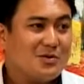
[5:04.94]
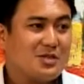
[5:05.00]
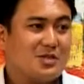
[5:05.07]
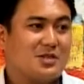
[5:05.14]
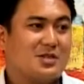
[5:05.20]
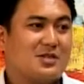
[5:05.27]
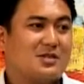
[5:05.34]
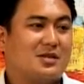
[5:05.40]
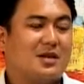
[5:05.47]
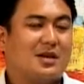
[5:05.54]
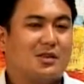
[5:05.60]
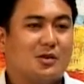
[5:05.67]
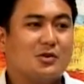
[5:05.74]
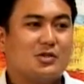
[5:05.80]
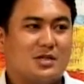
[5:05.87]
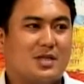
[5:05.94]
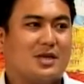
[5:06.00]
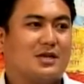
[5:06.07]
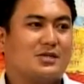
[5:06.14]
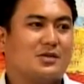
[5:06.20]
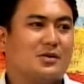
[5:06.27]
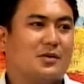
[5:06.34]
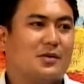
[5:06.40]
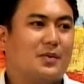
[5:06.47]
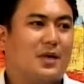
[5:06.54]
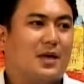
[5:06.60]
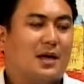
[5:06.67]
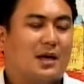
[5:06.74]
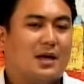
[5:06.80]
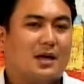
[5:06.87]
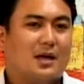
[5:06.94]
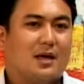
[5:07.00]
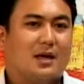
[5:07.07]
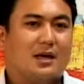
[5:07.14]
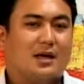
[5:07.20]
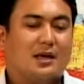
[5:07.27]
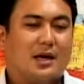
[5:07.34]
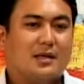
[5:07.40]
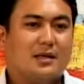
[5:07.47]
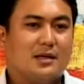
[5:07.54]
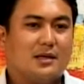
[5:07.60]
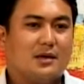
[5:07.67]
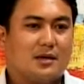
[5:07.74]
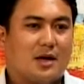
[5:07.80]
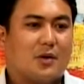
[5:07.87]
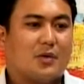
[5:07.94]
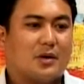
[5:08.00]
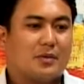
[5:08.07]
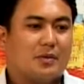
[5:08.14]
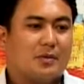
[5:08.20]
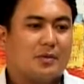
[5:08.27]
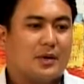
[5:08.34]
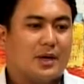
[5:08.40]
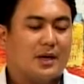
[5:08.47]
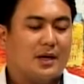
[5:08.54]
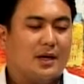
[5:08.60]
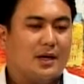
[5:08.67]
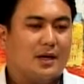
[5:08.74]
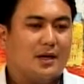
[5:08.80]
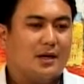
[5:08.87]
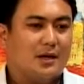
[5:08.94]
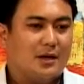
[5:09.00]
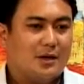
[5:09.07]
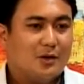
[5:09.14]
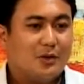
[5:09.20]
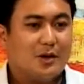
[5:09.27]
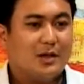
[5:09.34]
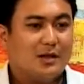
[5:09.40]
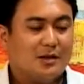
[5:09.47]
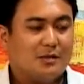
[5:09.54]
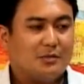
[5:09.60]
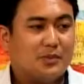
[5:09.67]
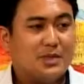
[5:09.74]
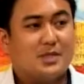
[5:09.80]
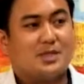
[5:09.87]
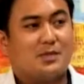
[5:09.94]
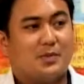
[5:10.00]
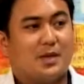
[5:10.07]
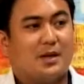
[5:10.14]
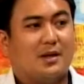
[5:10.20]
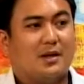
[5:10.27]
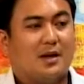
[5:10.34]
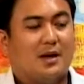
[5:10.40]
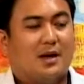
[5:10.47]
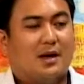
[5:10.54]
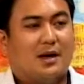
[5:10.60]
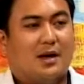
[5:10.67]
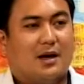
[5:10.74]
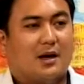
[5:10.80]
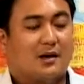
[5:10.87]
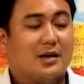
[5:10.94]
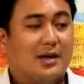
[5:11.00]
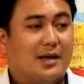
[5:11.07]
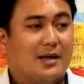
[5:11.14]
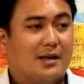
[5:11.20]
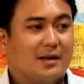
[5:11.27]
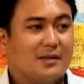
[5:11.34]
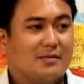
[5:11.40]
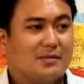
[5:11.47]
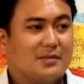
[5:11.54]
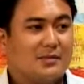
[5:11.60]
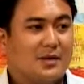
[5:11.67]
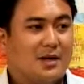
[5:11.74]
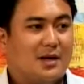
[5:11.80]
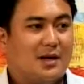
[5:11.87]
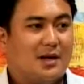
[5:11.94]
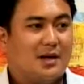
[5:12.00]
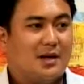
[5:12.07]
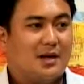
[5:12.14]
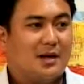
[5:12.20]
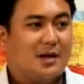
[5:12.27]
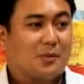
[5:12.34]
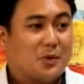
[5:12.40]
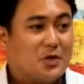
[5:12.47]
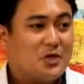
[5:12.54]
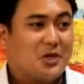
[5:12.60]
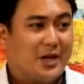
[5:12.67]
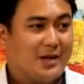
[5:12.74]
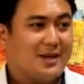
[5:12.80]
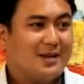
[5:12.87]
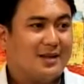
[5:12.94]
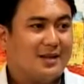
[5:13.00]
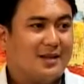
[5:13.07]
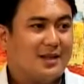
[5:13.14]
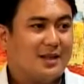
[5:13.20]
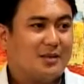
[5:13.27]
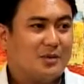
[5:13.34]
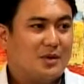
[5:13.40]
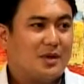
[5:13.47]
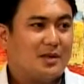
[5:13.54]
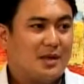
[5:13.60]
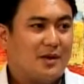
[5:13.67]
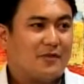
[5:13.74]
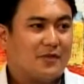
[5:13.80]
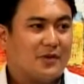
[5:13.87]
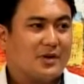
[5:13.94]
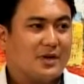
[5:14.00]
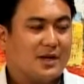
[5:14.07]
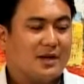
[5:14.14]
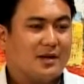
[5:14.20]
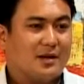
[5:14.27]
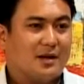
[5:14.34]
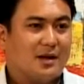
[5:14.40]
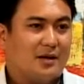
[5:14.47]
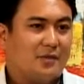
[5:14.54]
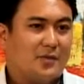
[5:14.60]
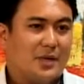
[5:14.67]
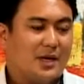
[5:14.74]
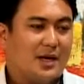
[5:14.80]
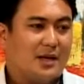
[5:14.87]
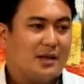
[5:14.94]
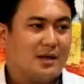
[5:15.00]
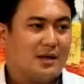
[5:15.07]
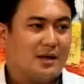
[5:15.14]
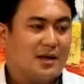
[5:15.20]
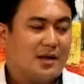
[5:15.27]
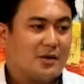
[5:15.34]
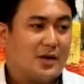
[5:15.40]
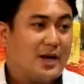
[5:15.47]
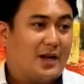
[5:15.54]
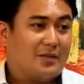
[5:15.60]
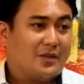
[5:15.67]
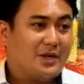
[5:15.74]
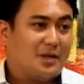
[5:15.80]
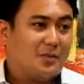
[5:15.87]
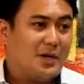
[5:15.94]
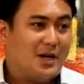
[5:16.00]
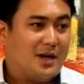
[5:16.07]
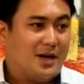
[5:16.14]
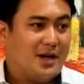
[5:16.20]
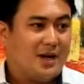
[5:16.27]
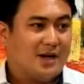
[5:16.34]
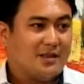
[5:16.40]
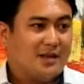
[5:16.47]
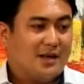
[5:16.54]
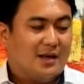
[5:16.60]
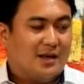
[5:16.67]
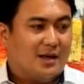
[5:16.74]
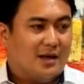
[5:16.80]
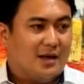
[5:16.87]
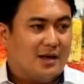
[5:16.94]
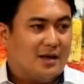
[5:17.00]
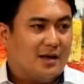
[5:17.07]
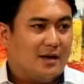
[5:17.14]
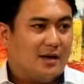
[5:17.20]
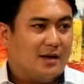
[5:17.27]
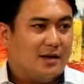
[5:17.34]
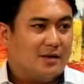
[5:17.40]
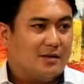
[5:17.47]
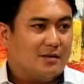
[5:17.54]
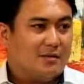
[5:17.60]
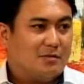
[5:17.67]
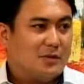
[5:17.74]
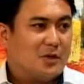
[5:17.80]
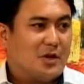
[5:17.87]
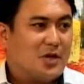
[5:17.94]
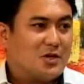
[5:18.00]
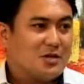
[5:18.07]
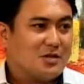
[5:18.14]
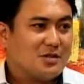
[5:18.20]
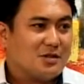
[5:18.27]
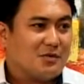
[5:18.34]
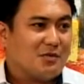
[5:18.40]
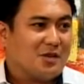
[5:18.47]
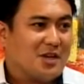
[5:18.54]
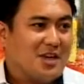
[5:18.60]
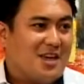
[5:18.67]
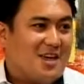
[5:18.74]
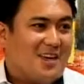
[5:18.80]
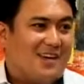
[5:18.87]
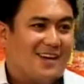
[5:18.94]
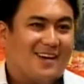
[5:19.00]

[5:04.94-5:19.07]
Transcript: such as those things. So it, eh, I think that our, my local businessmen uh, really uh, appreciated that, that effort and I've been getting, right after that meeting I got uh, donations of three,